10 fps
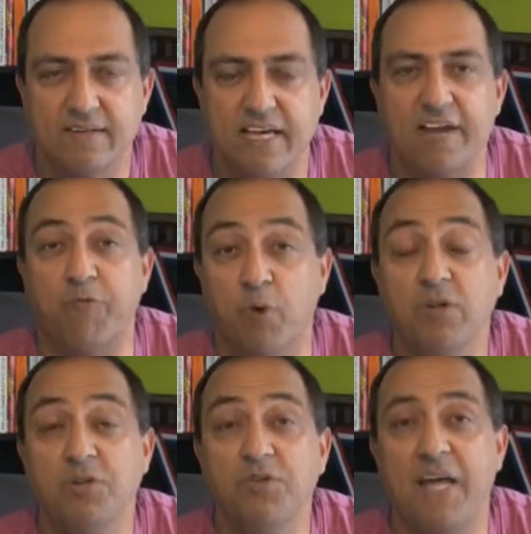If
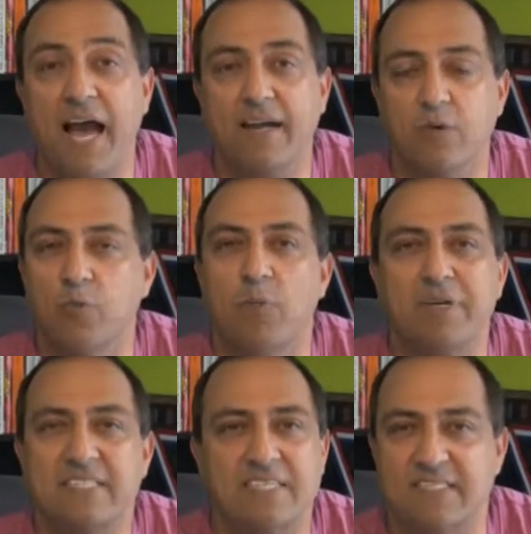we'll do that, we'll be
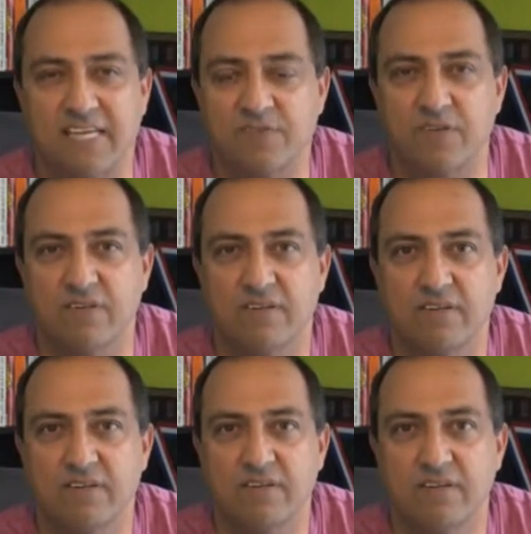successful.
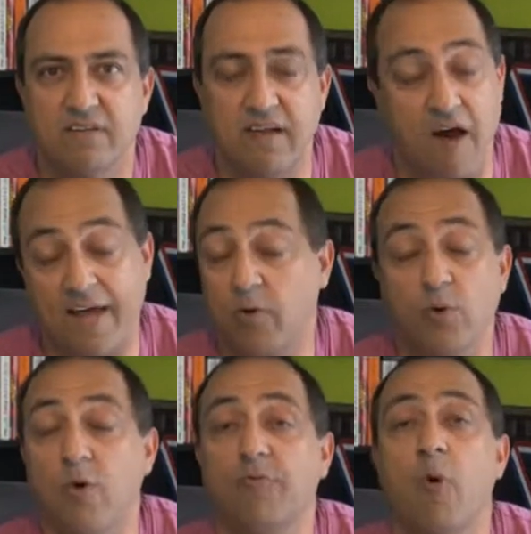Now, I don't
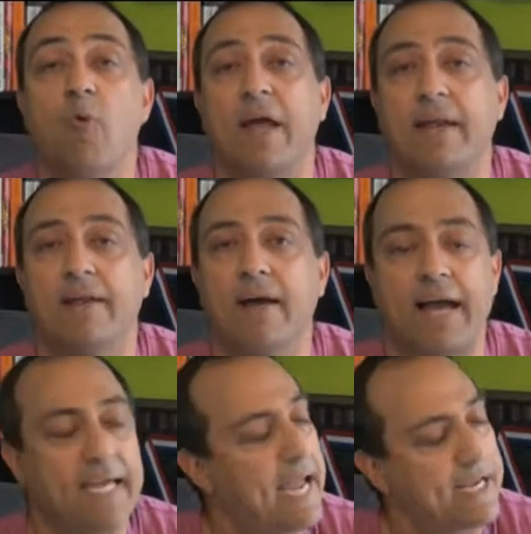know if we'll win. I
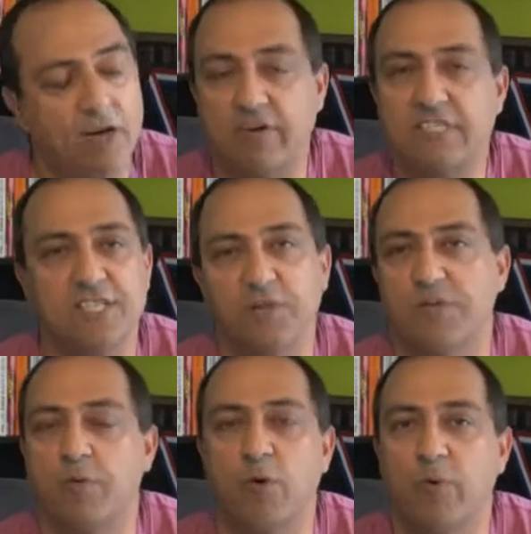can't guarantee you
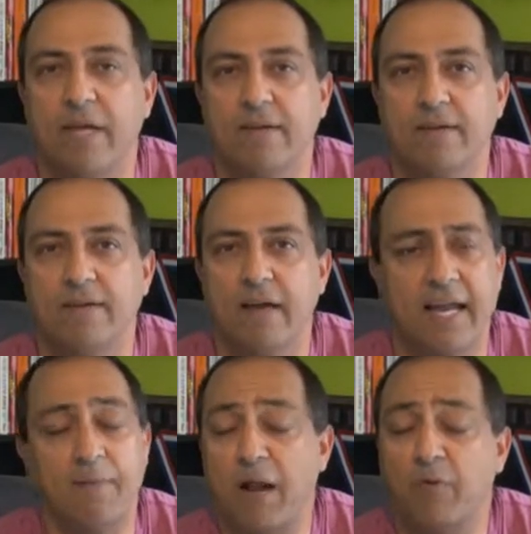that we'll win,
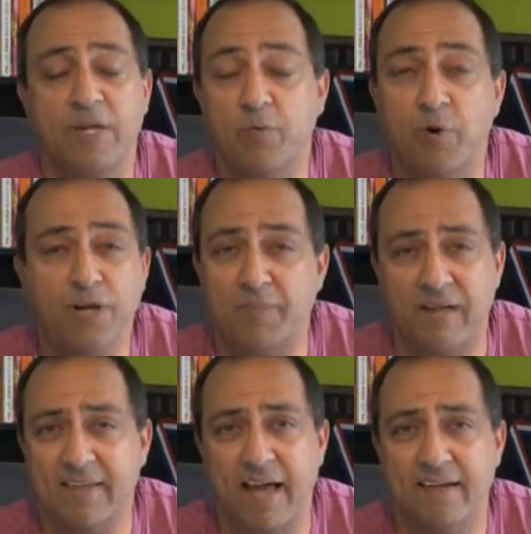and I'm not really worried
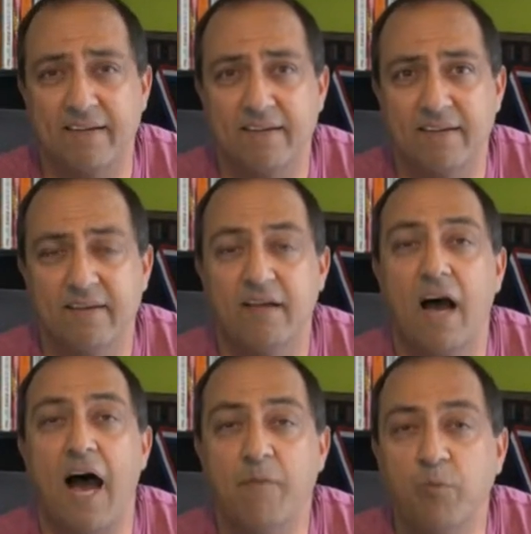about that.
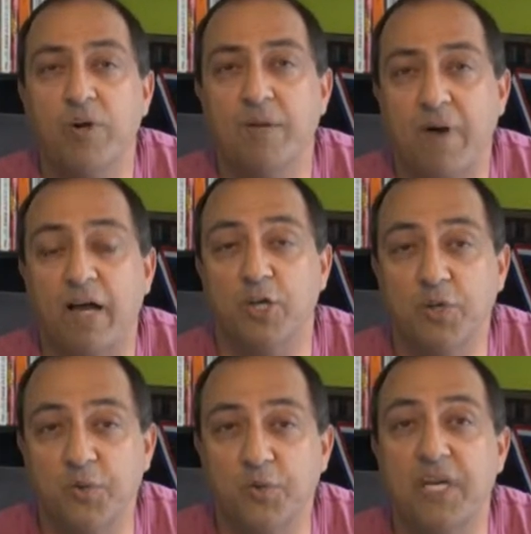I'm worried about
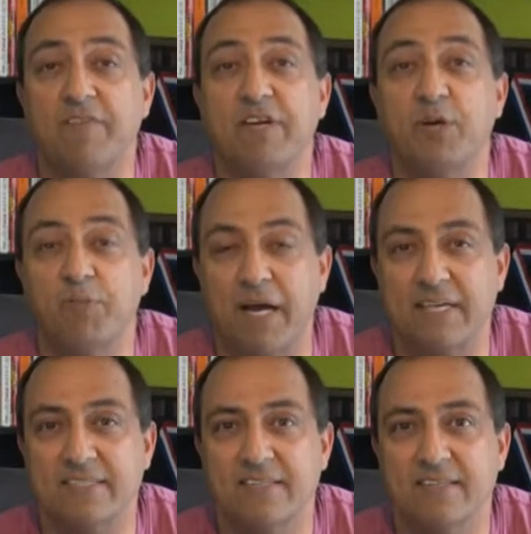you giving your
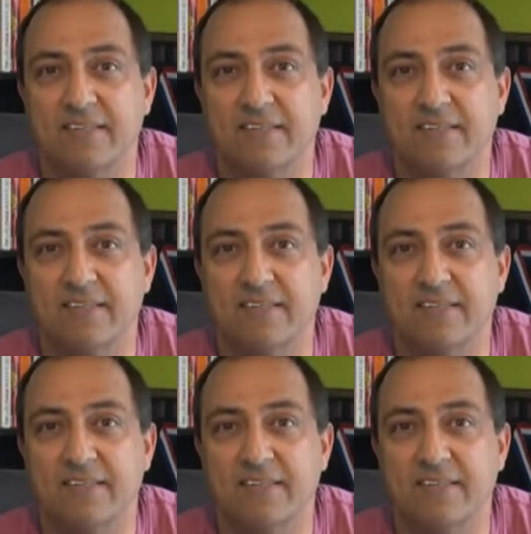best.